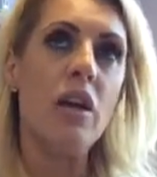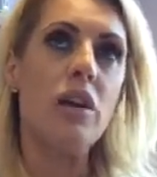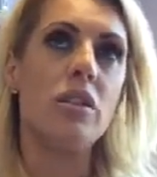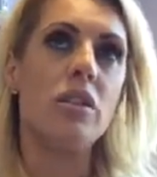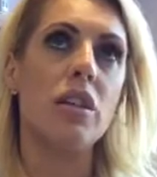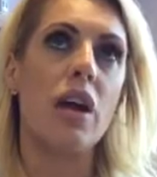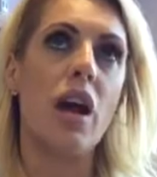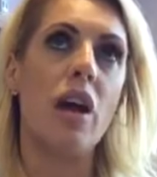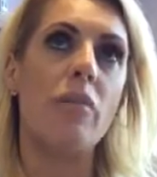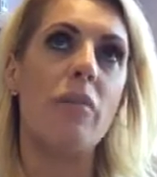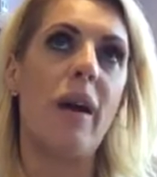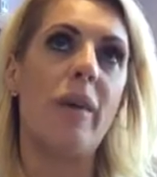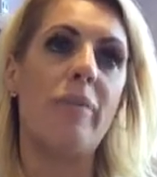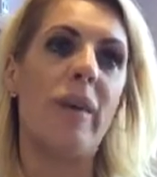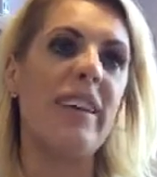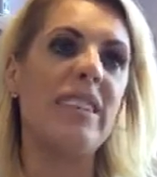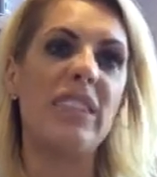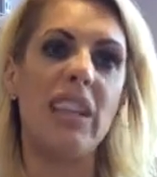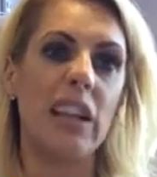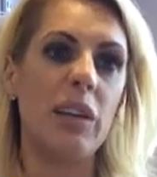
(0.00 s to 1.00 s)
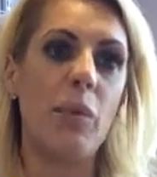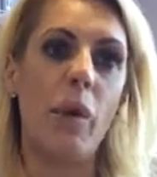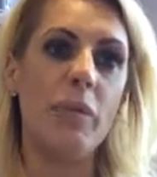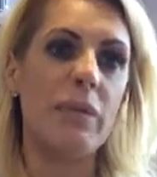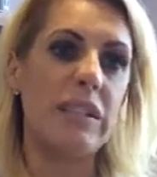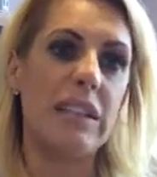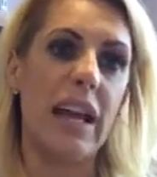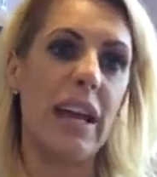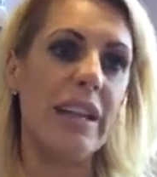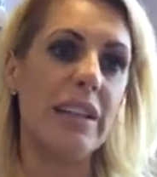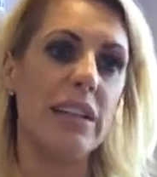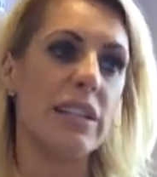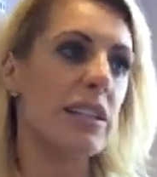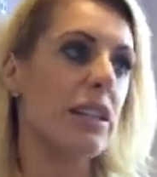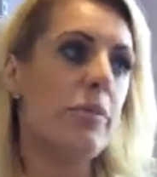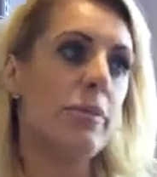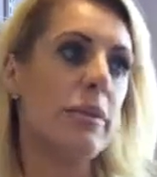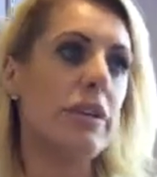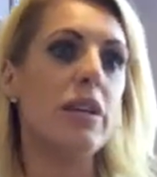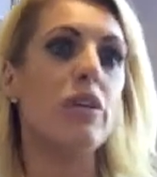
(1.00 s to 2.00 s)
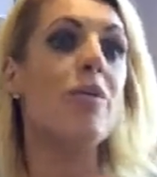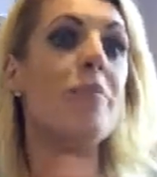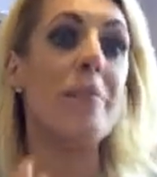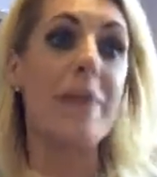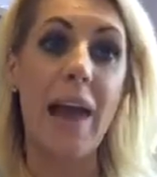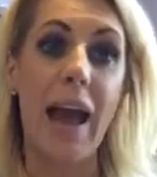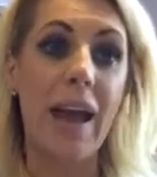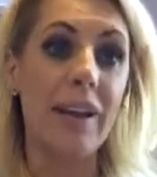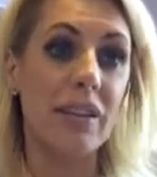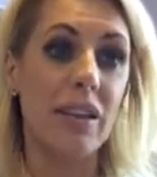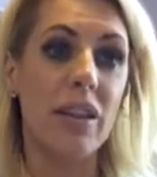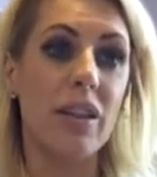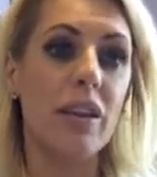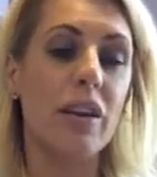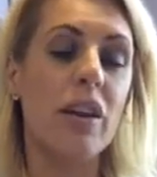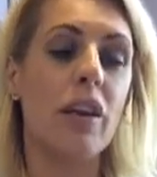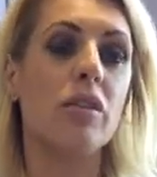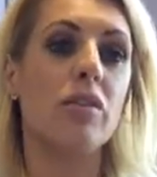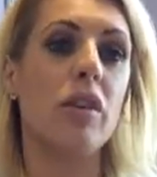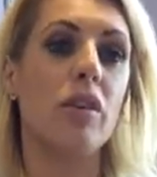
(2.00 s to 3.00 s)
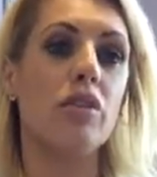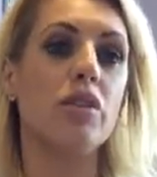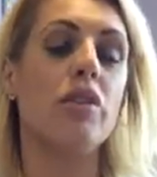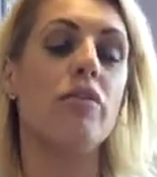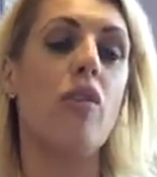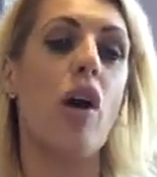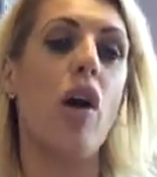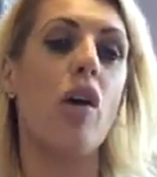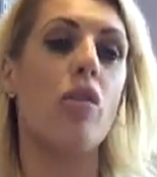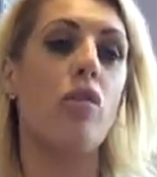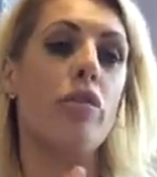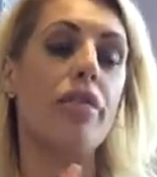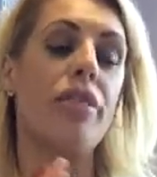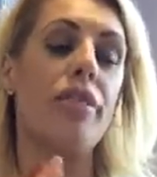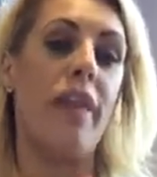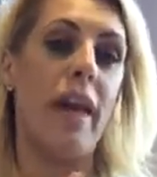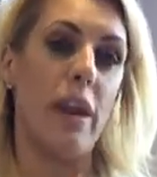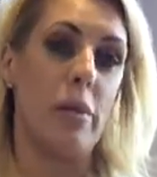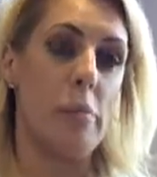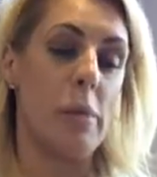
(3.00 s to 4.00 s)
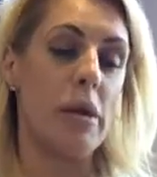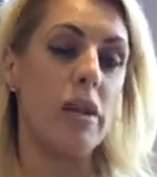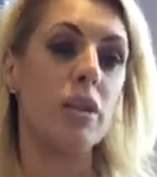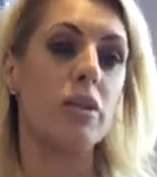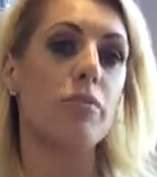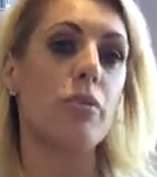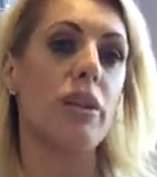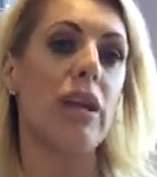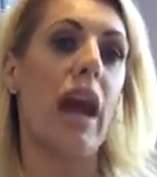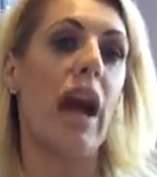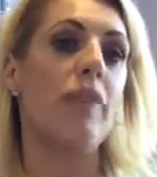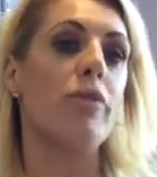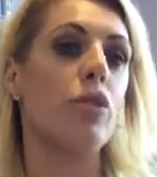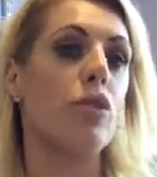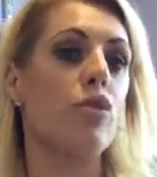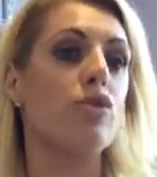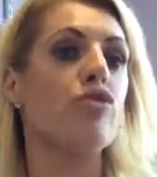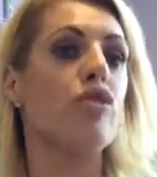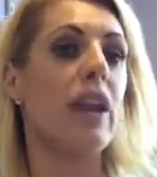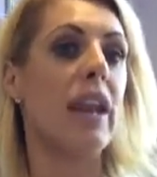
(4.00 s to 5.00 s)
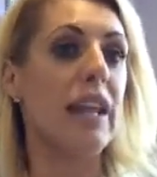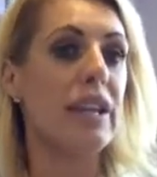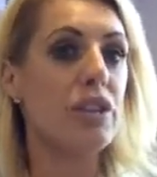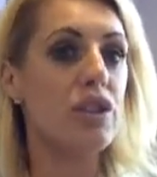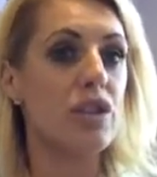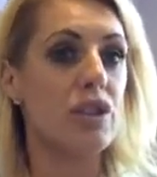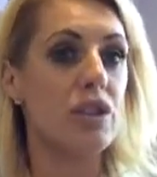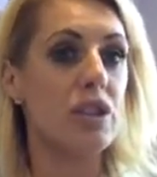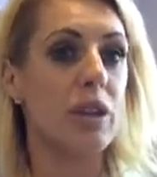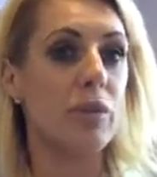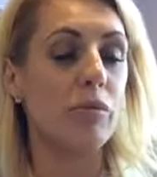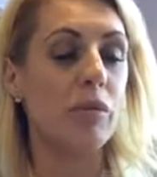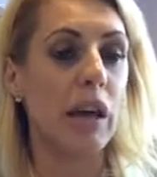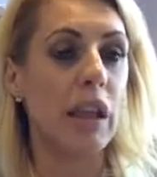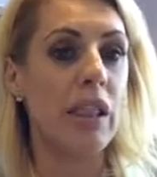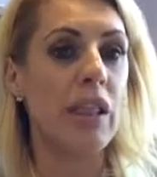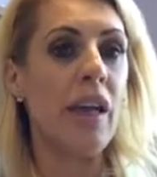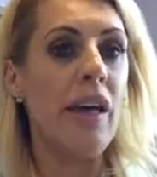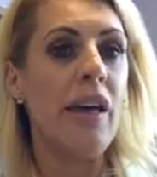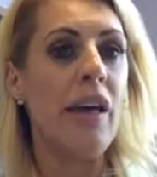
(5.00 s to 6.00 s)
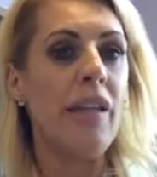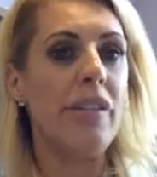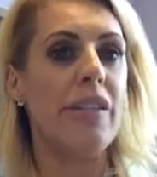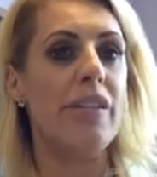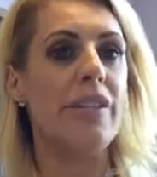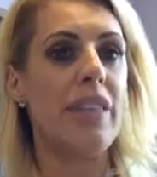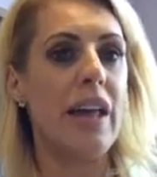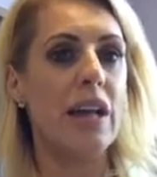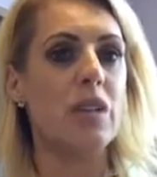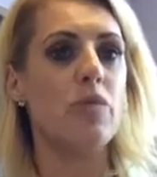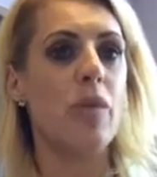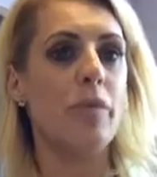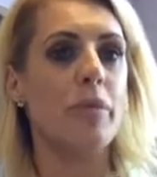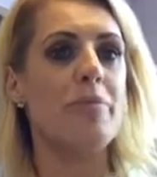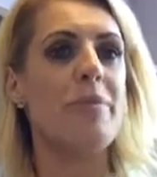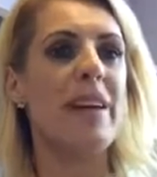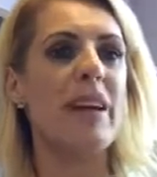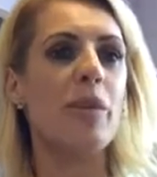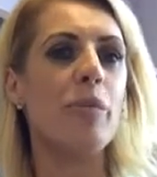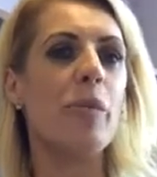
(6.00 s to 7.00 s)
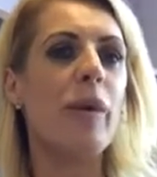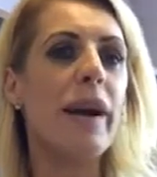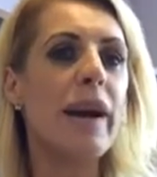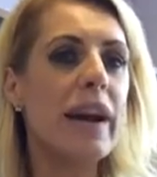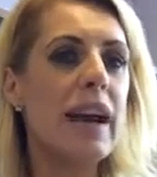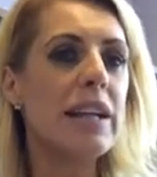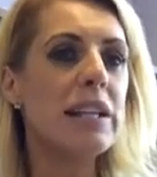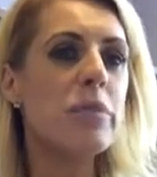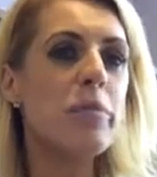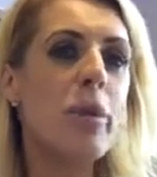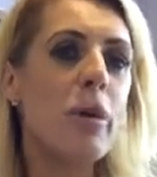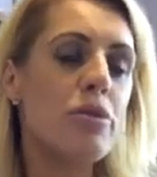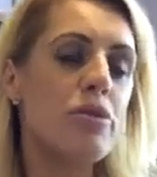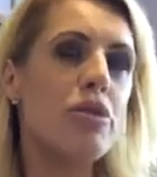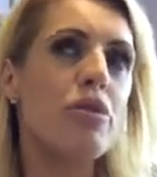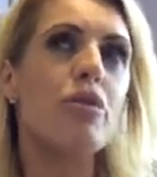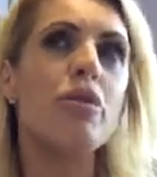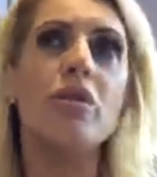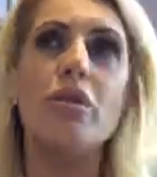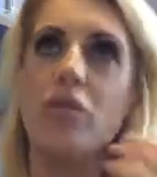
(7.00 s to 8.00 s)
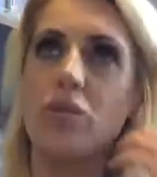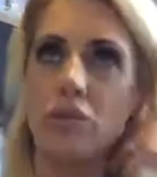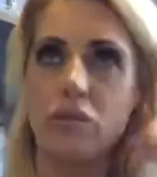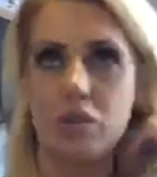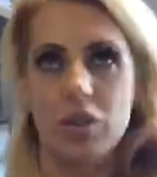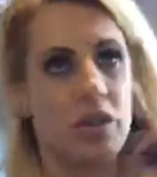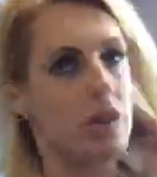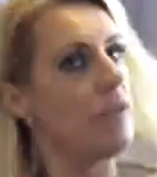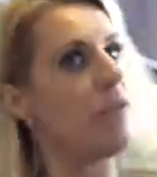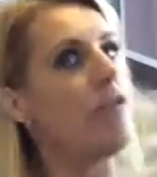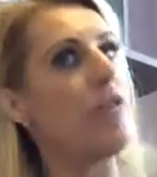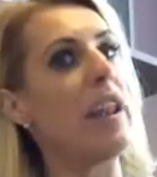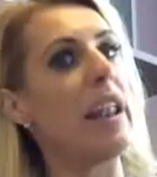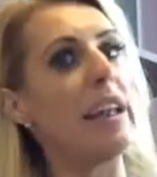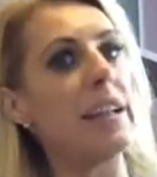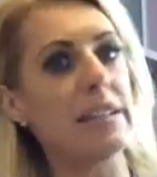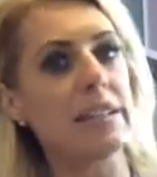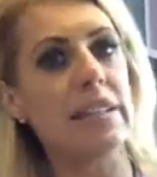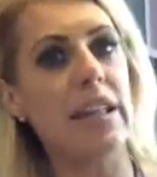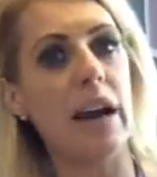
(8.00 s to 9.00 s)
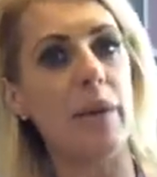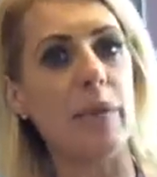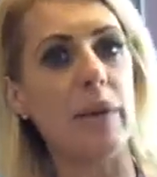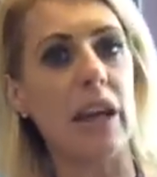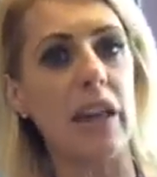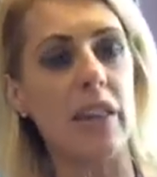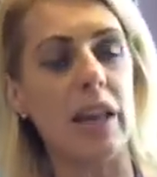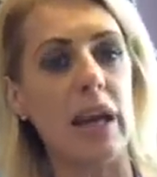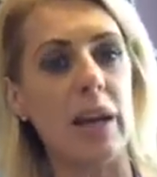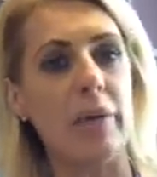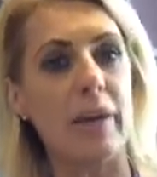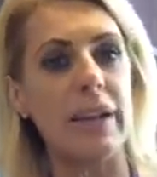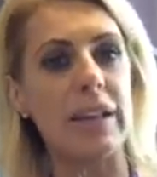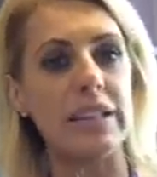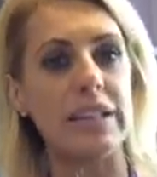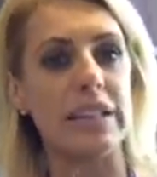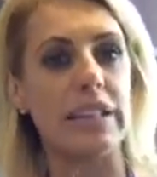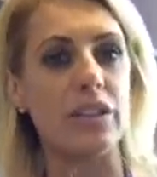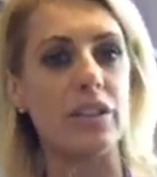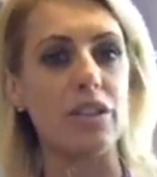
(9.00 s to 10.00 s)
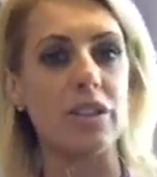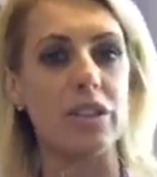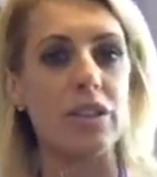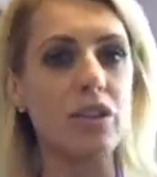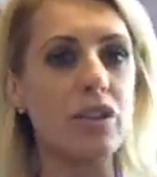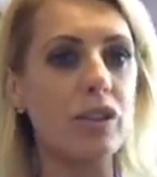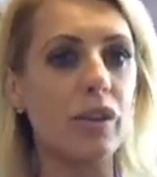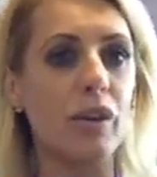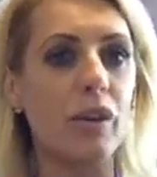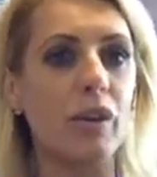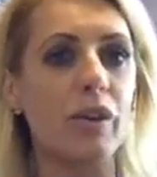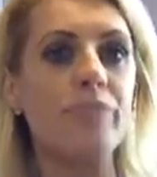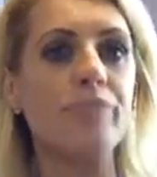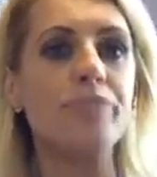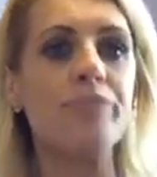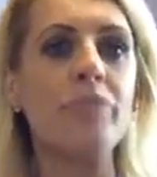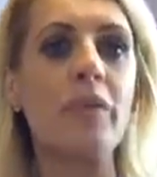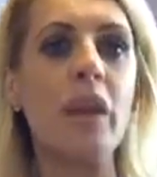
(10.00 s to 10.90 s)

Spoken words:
So basically what we're saying is CBT could be anything. As long as you've got a good therapist where you have a good relationship with, then that's what will make it work. I suppose you can sort of relate to that when you think about your teachers in school.